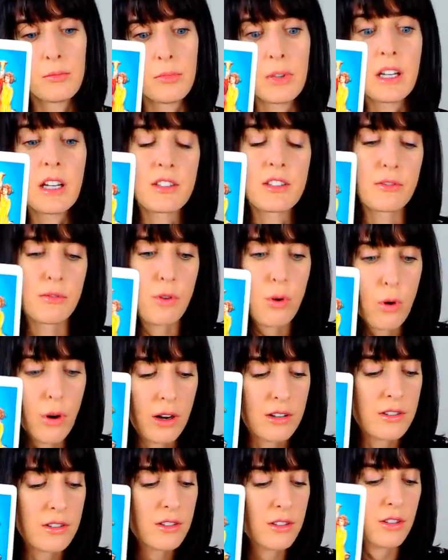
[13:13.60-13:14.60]
Because, of
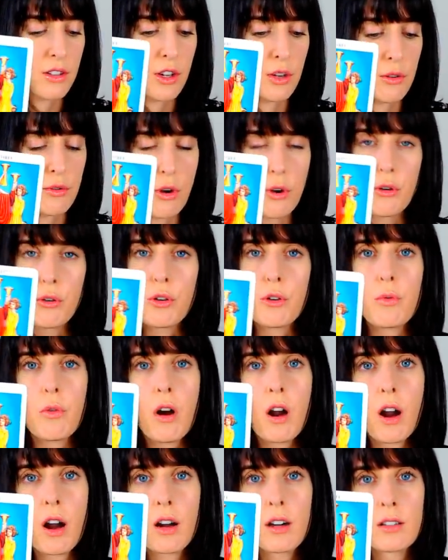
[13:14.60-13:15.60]
course, you know who you
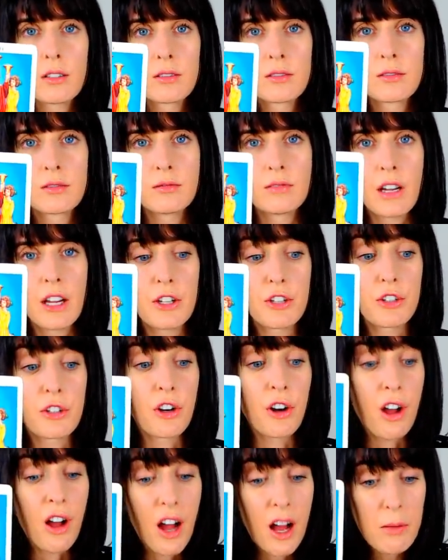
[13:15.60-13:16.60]
are. And
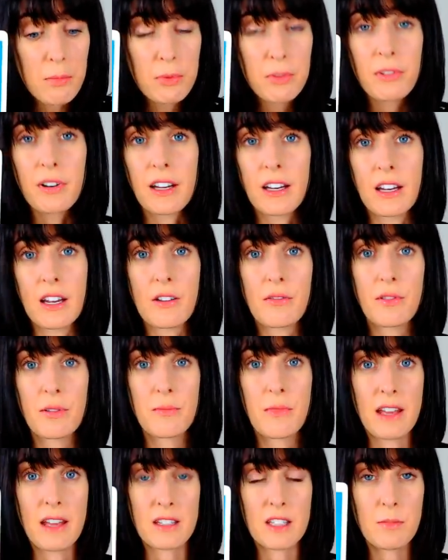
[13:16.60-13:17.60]
you're operating
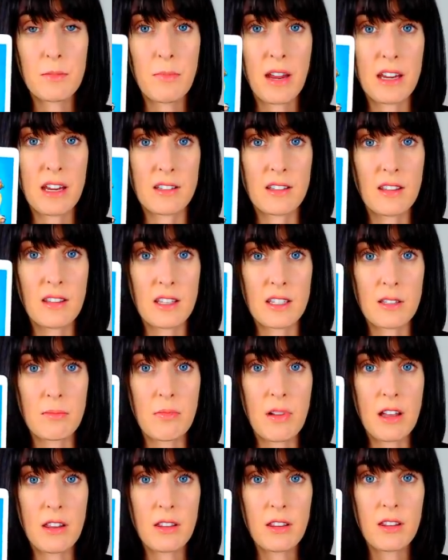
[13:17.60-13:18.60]
from that space this
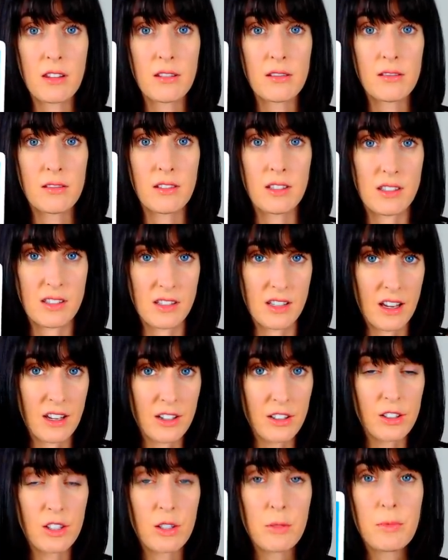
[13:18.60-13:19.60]
month. The
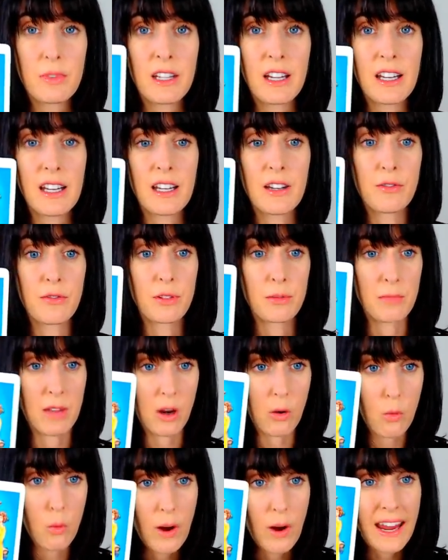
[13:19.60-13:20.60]
sun illuminating from
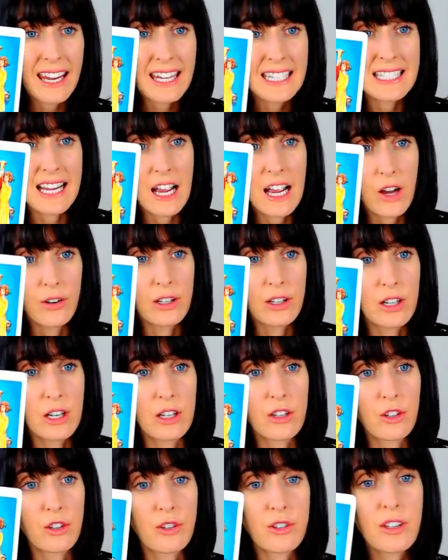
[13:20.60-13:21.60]
like way down in,
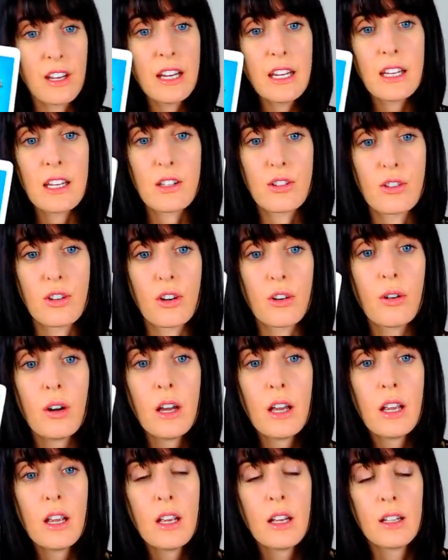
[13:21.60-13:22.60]
in your psyche. So,
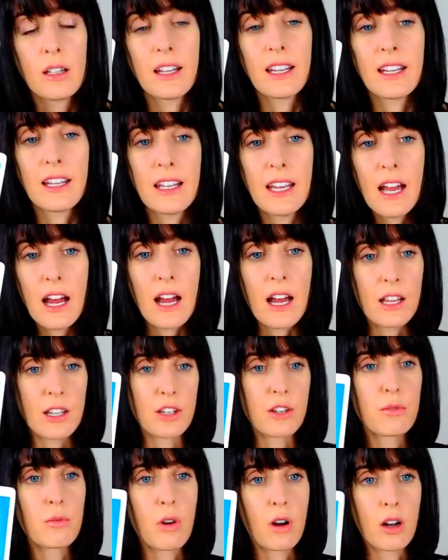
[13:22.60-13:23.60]
like, yeah,
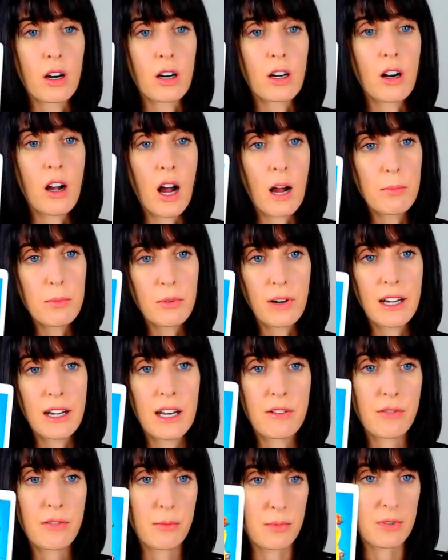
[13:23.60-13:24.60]
you are
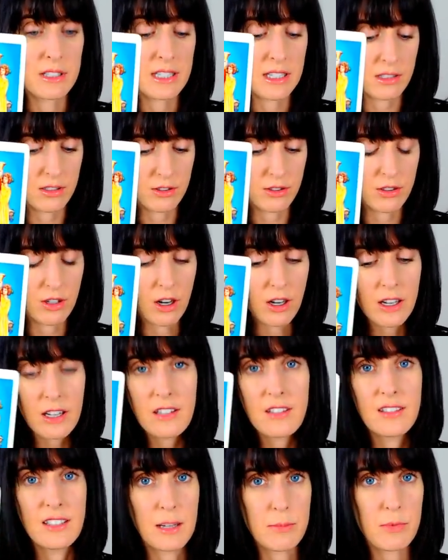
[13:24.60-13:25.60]
operating from the
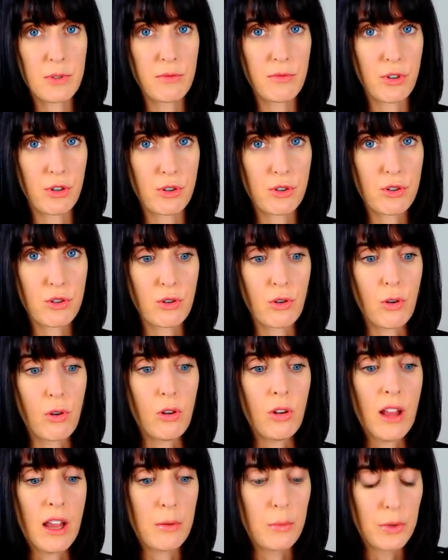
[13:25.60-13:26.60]
darkest depths of your
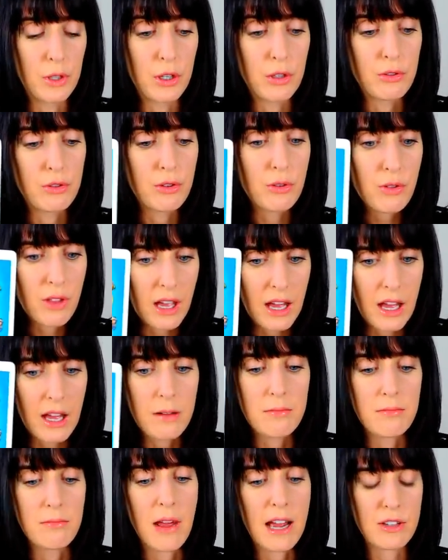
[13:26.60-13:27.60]
soul. And when you do
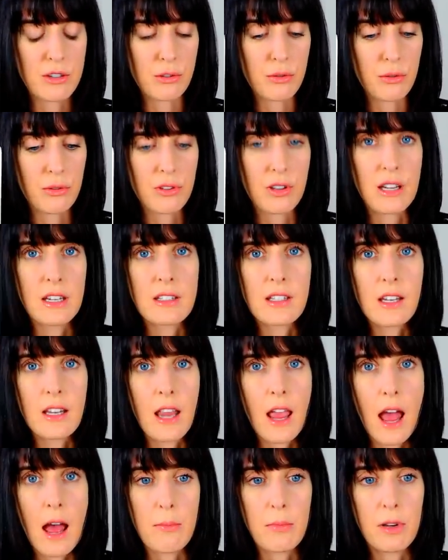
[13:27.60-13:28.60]
that, magical things
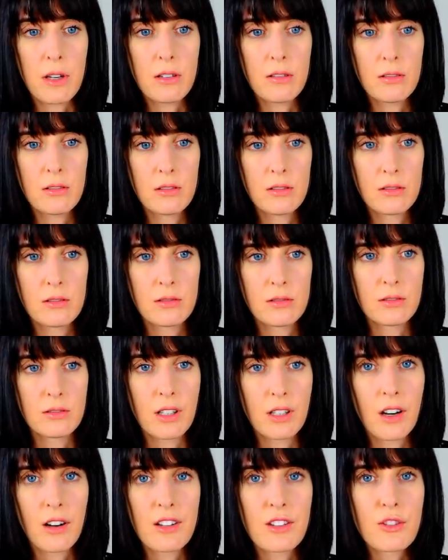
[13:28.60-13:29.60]
can happen.
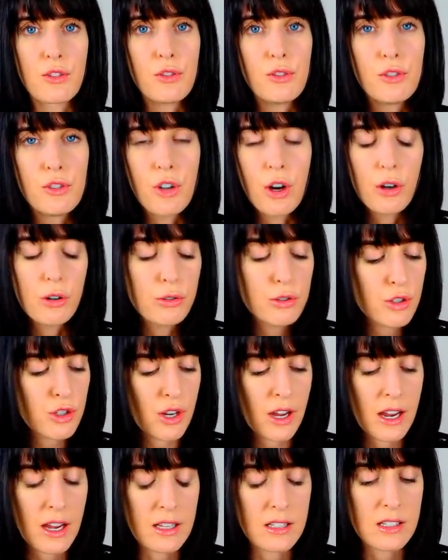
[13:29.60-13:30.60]
There is no
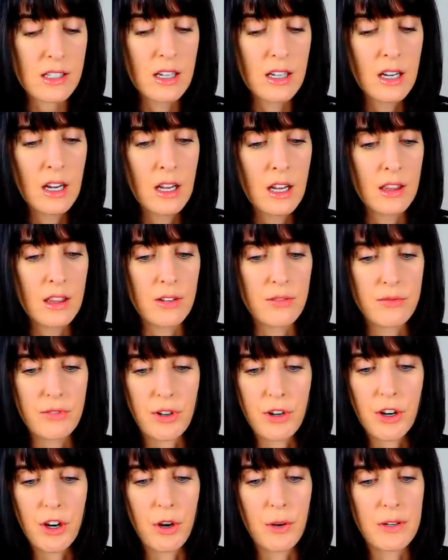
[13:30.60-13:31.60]
chance that
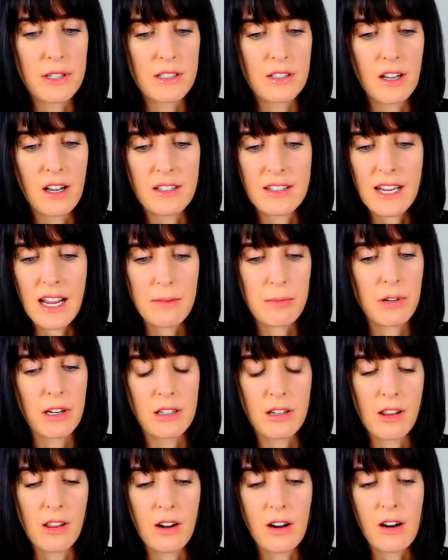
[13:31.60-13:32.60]
Virgo is not tapping
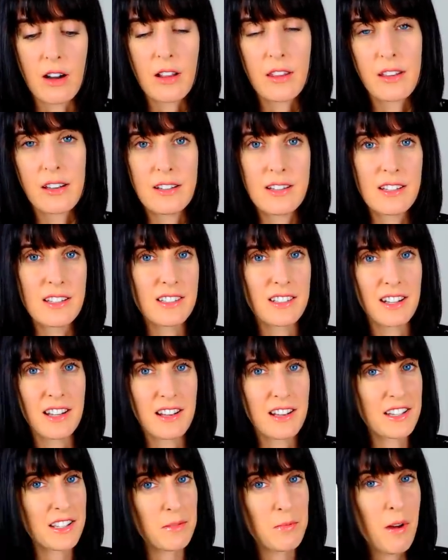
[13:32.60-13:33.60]
into their authenticity
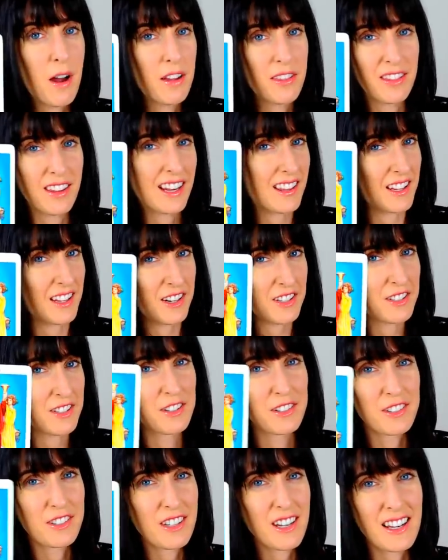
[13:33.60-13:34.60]
this month. Like, there's
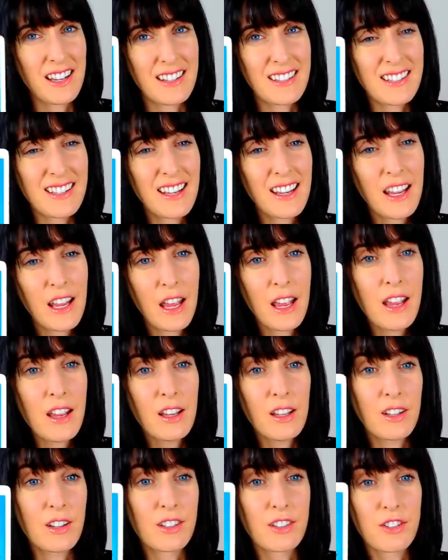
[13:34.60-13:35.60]
no chance.
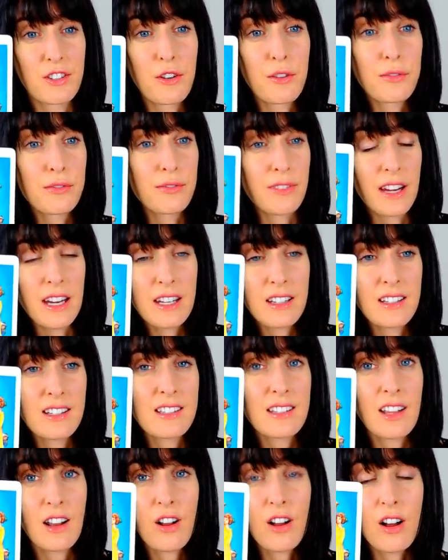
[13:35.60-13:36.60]
There's no
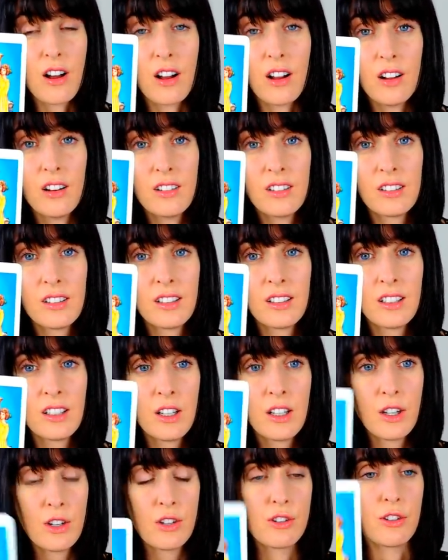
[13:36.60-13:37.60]
fakeness at all.
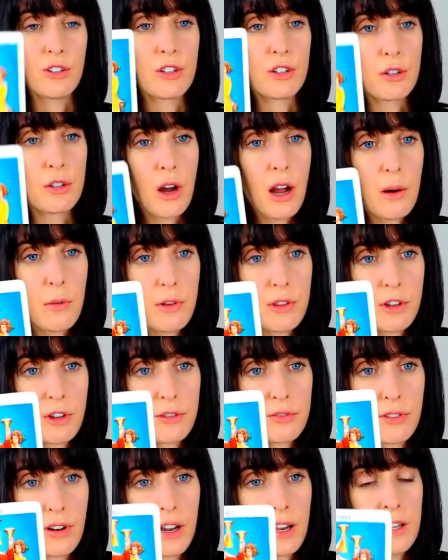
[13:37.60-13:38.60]
So, you go out with
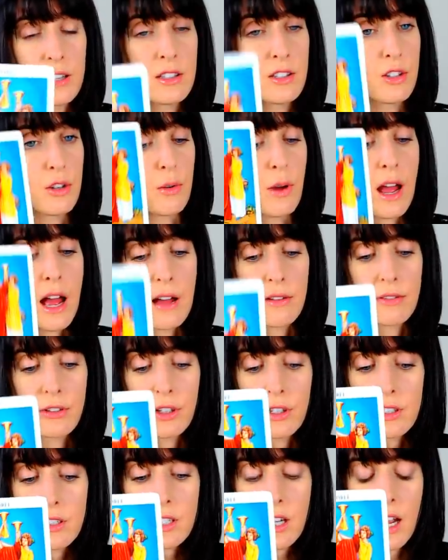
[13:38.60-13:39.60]
your friends, you have a
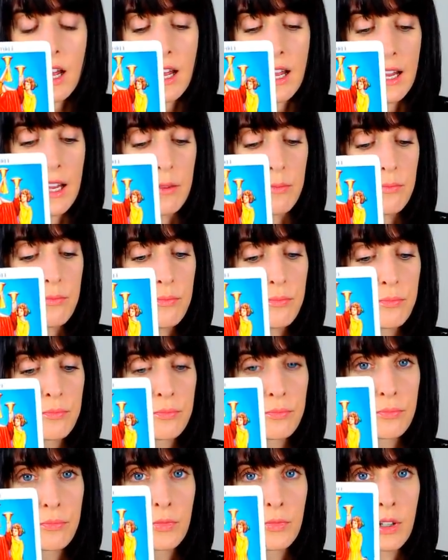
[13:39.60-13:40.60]
good time.
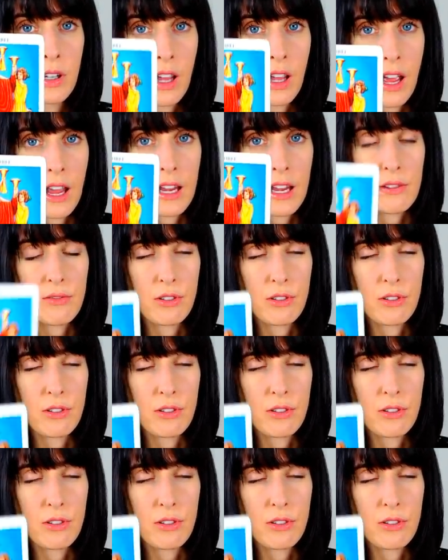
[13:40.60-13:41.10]
Okay.